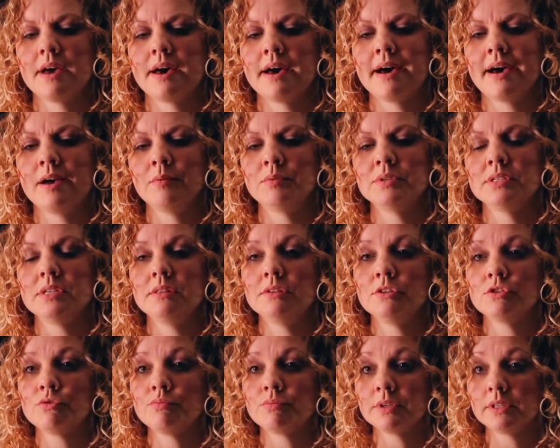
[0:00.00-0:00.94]
I was in
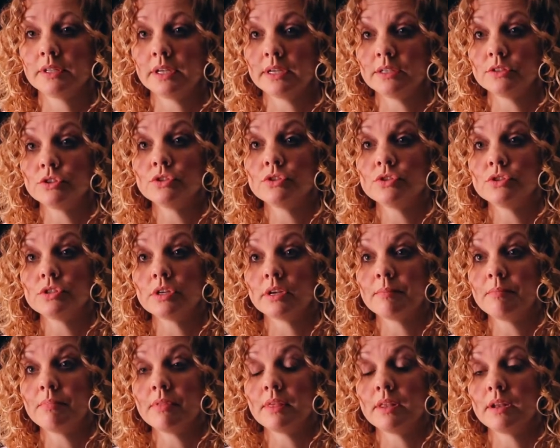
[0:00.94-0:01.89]
this
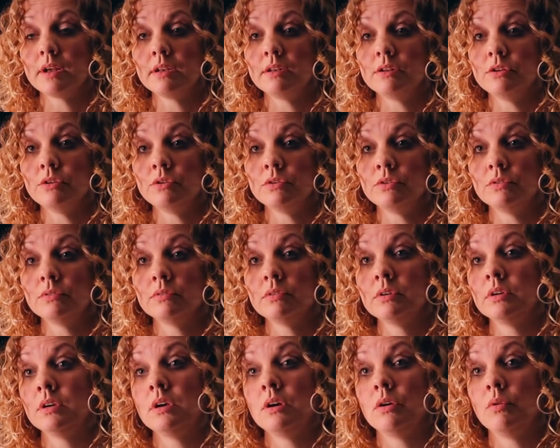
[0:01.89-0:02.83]
relationship that I knew
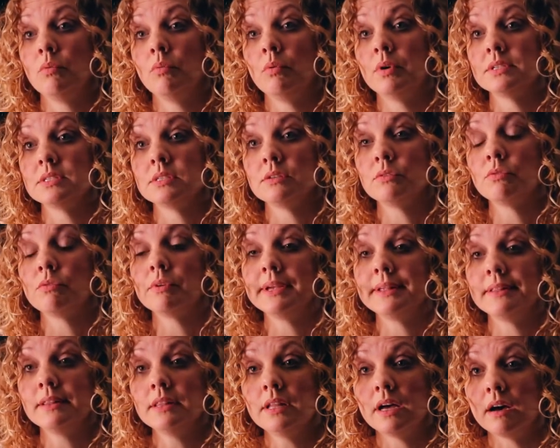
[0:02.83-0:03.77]
wasn't
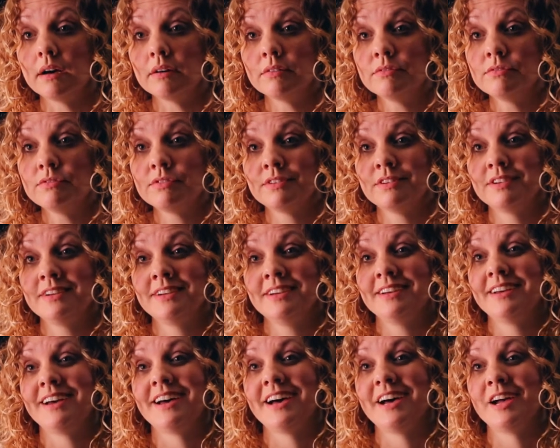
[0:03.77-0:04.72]
real love.
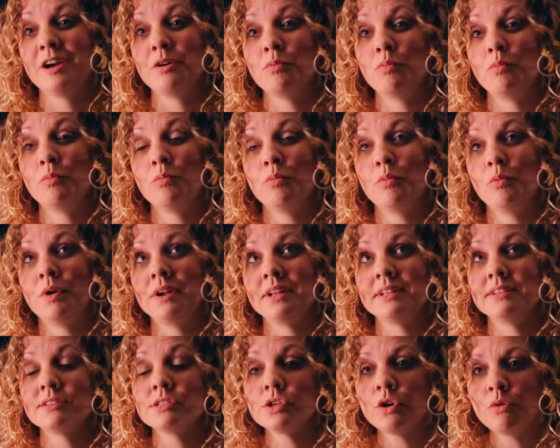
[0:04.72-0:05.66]
I
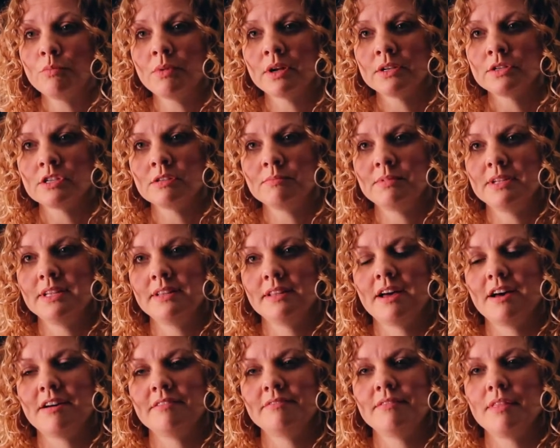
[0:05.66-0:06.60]
wanted so much to be
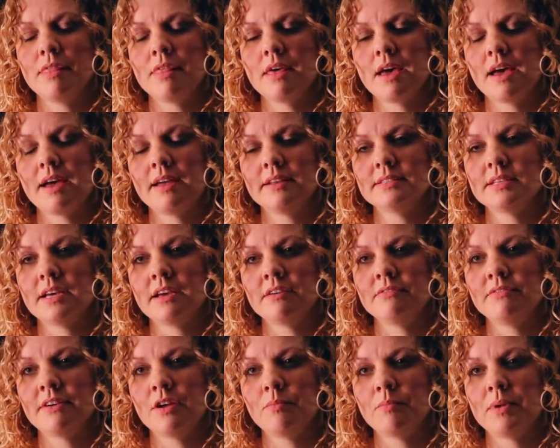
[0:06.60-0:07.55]
loved that I
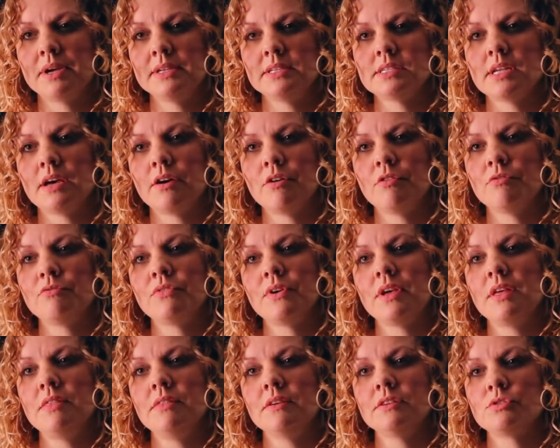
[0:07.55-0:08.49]
found
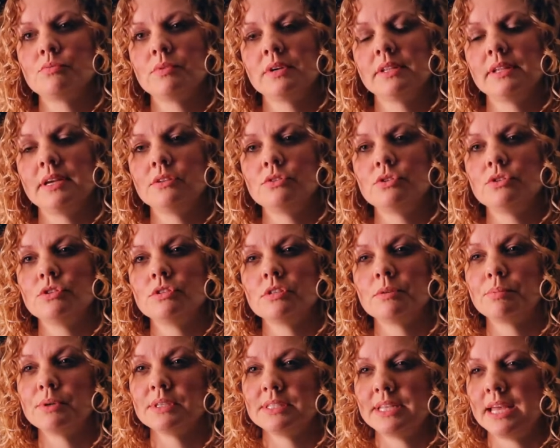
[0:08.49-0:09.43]
myself in this
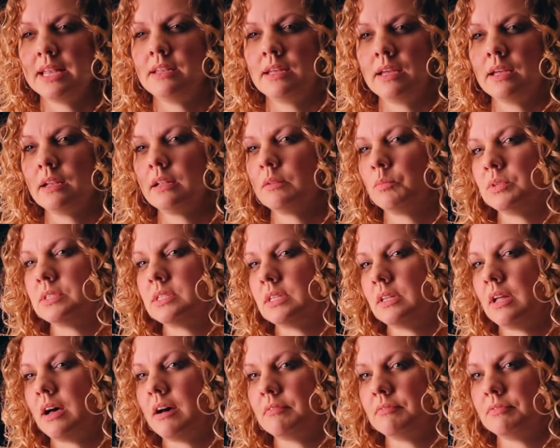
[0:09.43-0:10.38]
relationship pretending it was
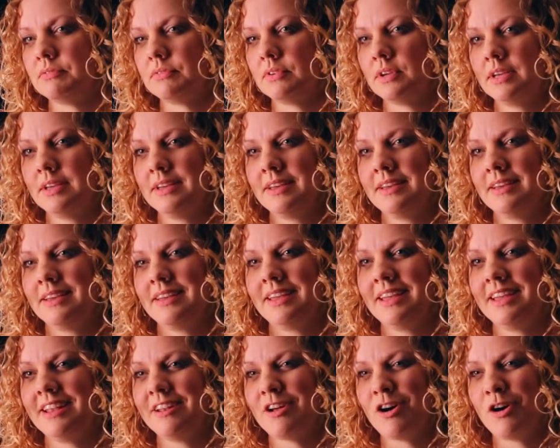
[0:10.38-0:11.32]
love,
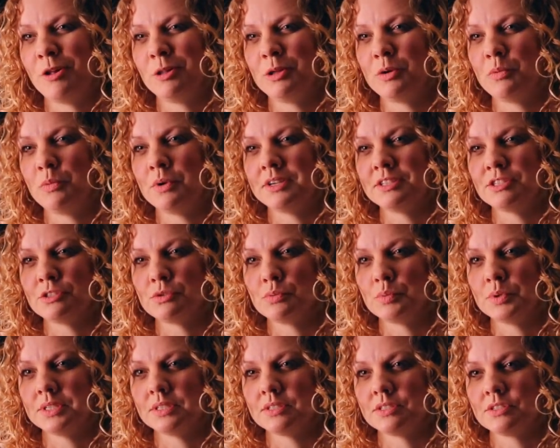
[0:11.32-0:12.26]
and all it
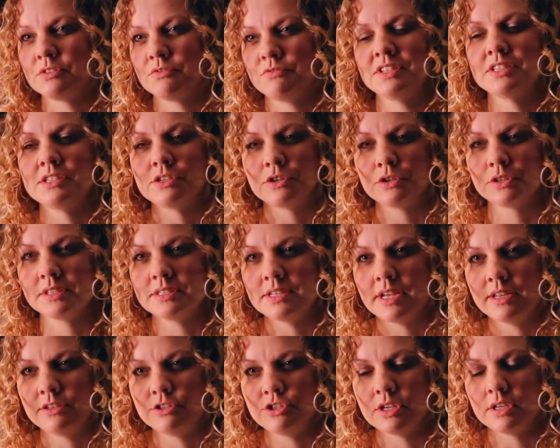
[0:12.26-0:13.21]
was physical
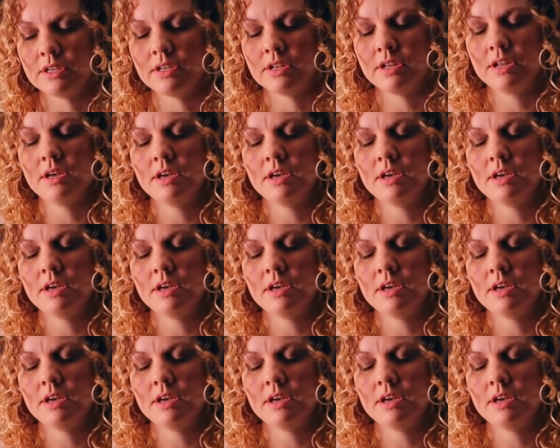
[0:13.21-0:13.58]
attention.